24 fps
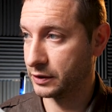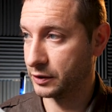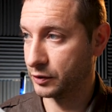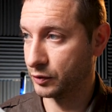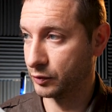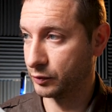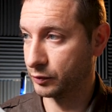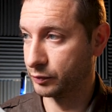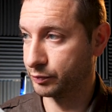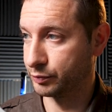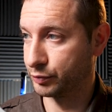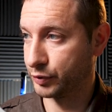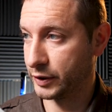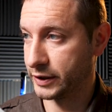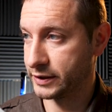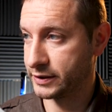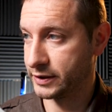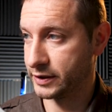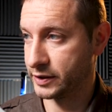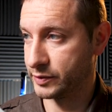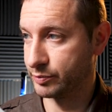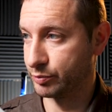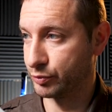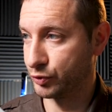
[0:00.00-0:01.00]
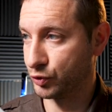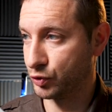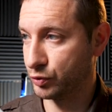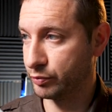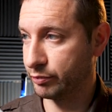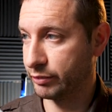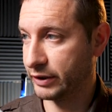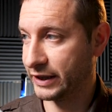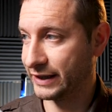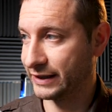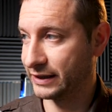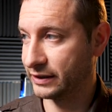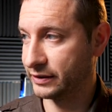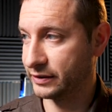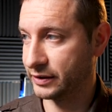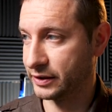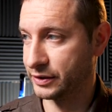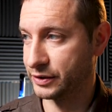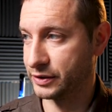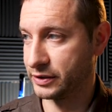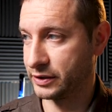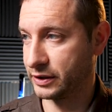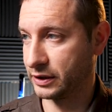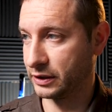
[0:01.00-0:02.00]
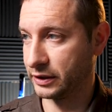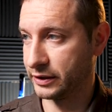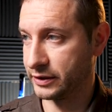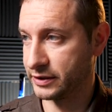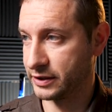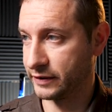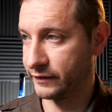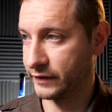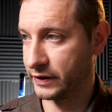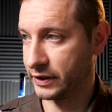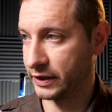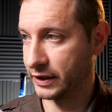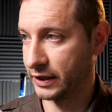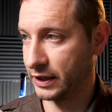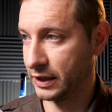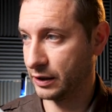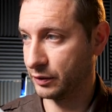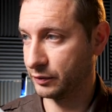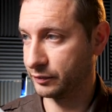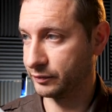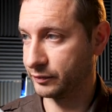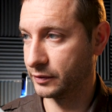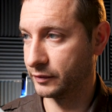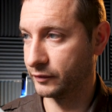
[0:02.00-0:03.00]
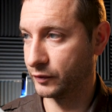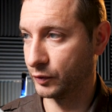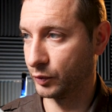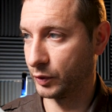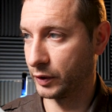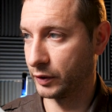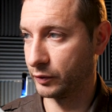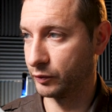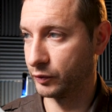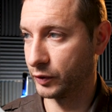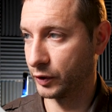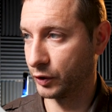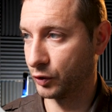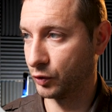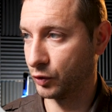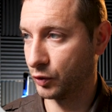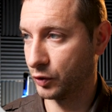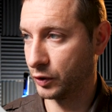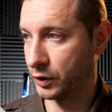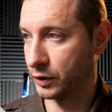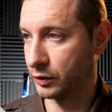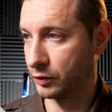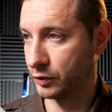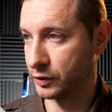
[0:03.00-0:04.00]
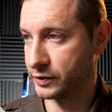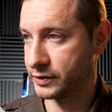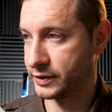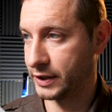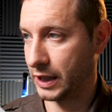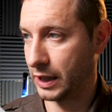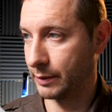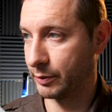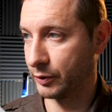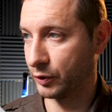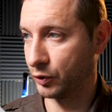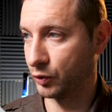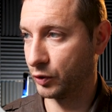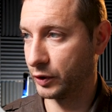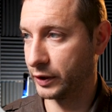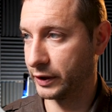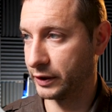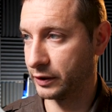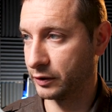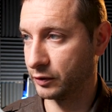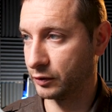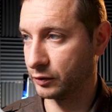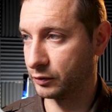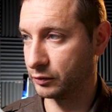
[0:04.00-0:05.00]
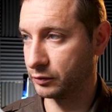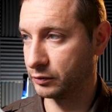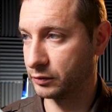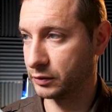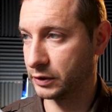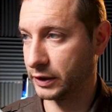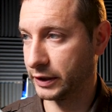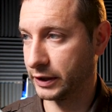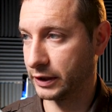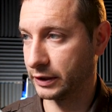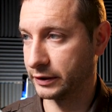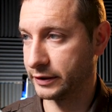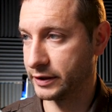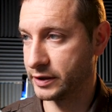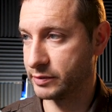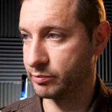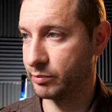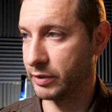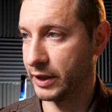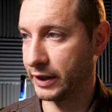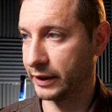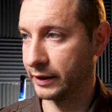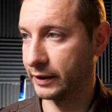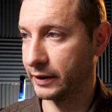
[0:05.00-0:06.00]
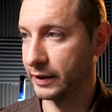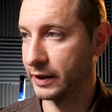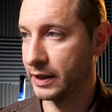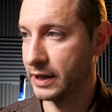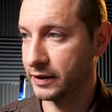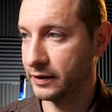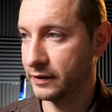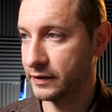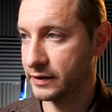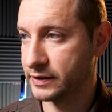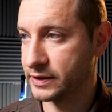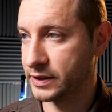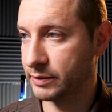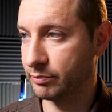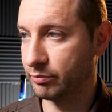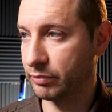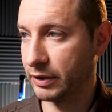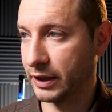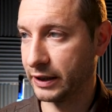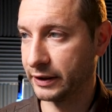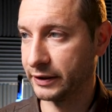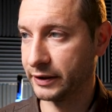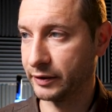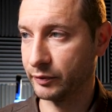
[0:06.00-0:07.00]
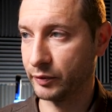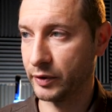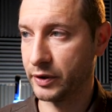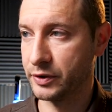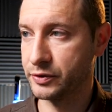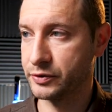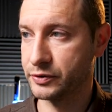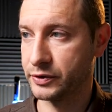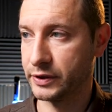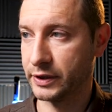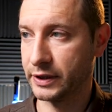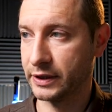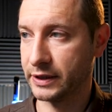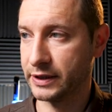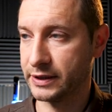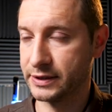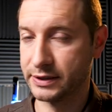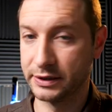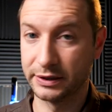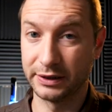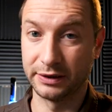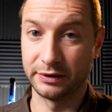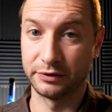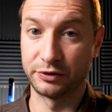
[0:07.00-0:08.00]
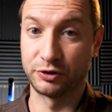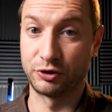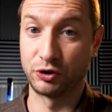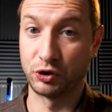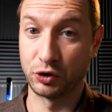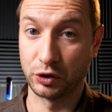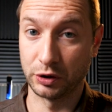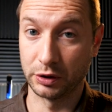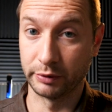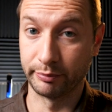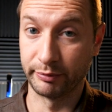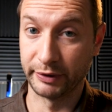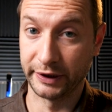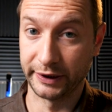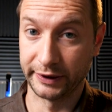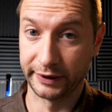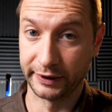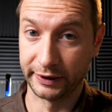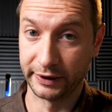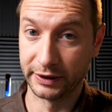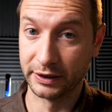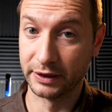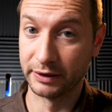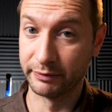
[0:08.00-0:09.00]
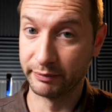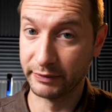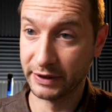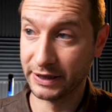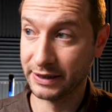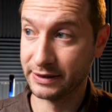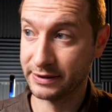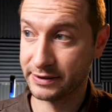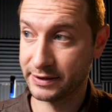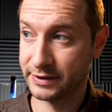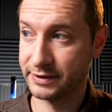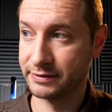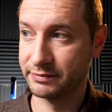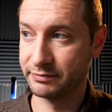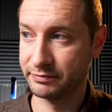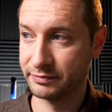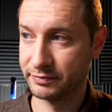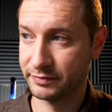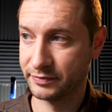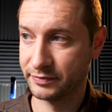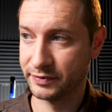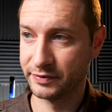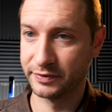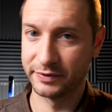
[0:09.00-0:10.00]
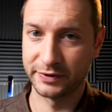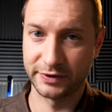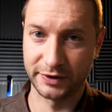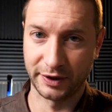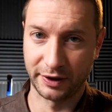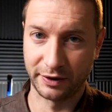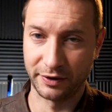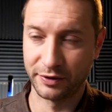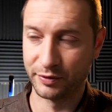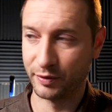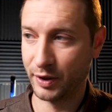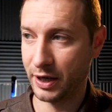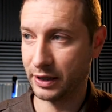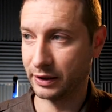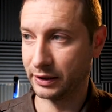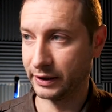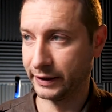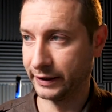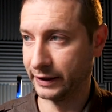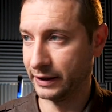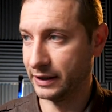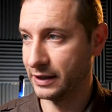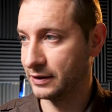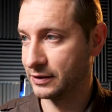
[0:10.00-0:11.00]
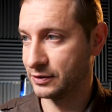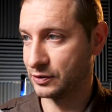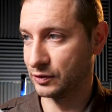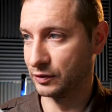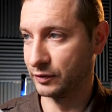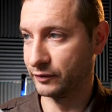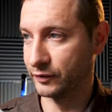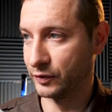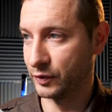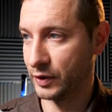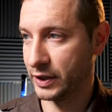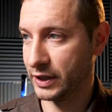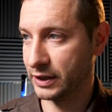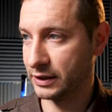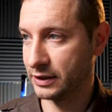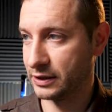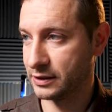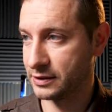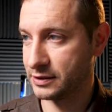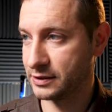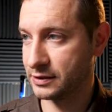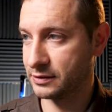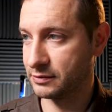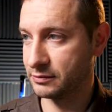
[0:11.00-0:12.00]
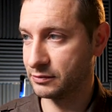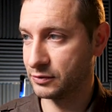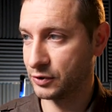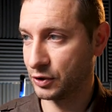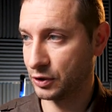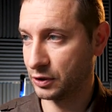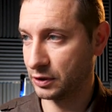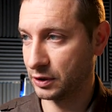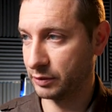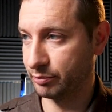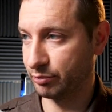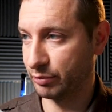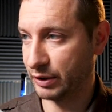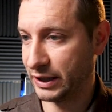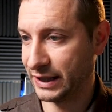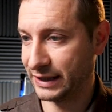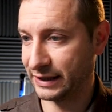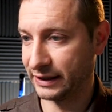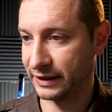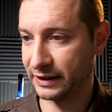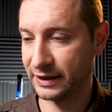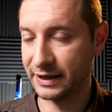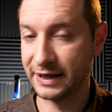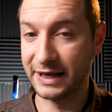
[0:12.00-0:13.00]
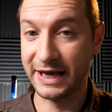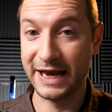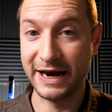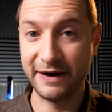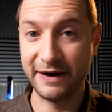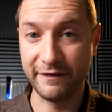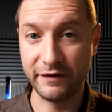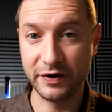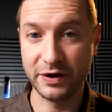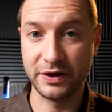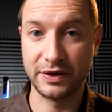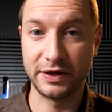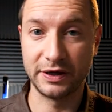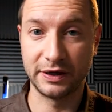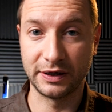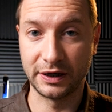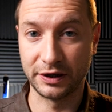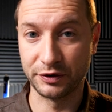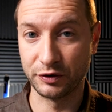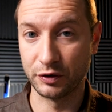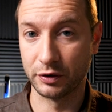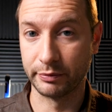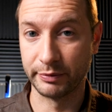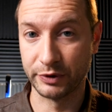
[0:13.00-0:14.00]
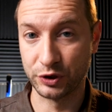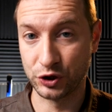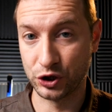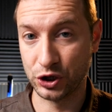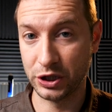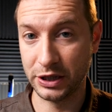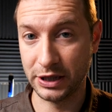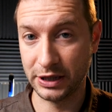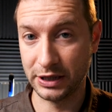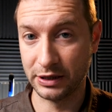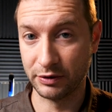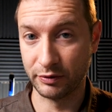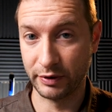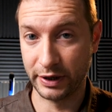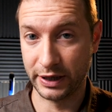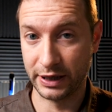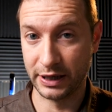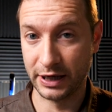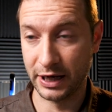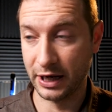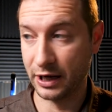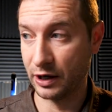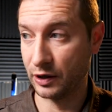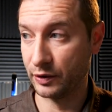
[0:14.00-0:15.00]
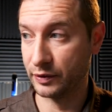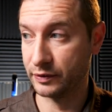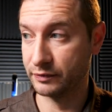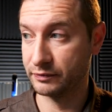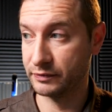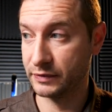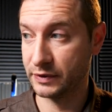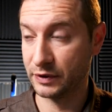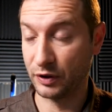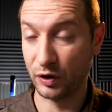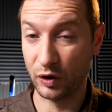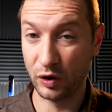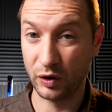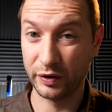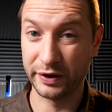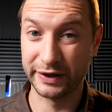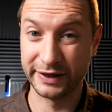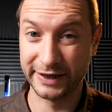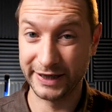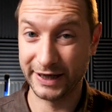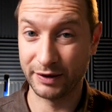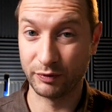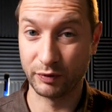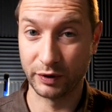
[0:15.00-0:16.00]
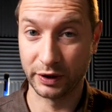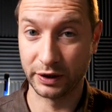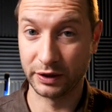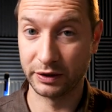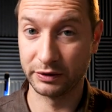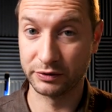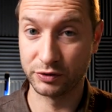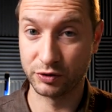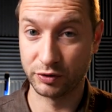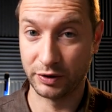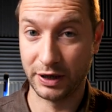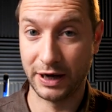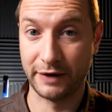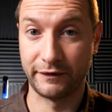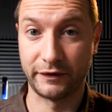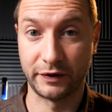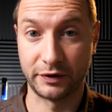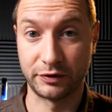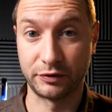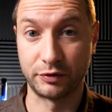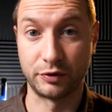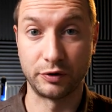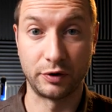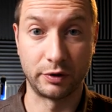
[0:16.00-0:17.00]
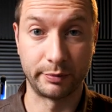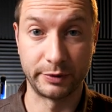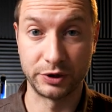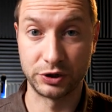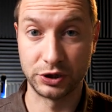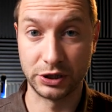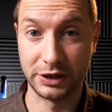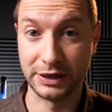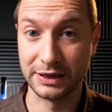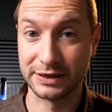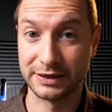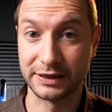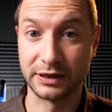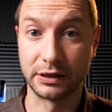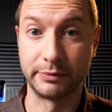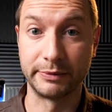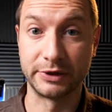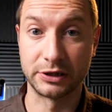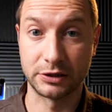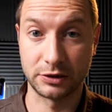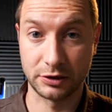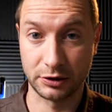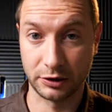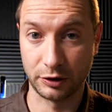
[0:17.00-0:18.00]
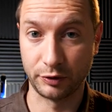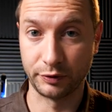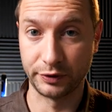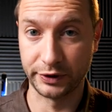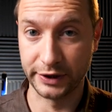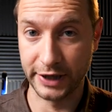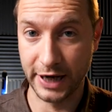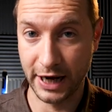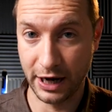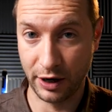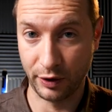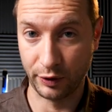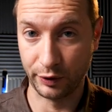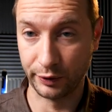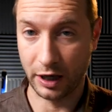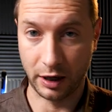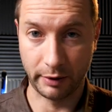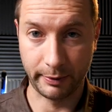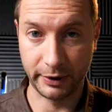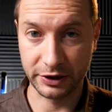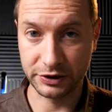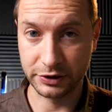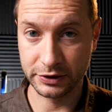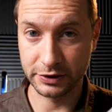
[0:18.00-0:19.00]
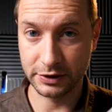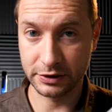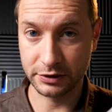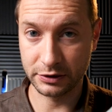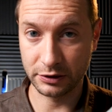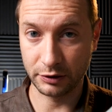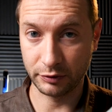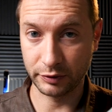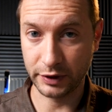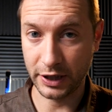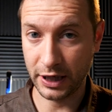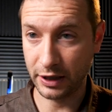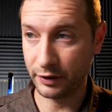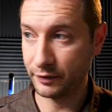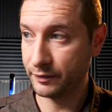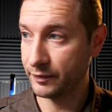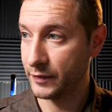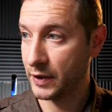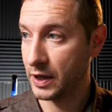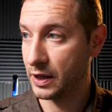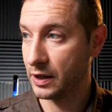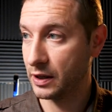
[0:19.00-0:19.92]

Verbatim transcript: you press this broom button. It just clears everything out. If you want to record or stop recording, you click on this button. Here is the button that we're interested in. It's a little turtle button, and it means start throttling. So if you hit this turtle button, everything on your machine right now, all the network traffic through your machine is going to be slowed down. How much is it slowed down?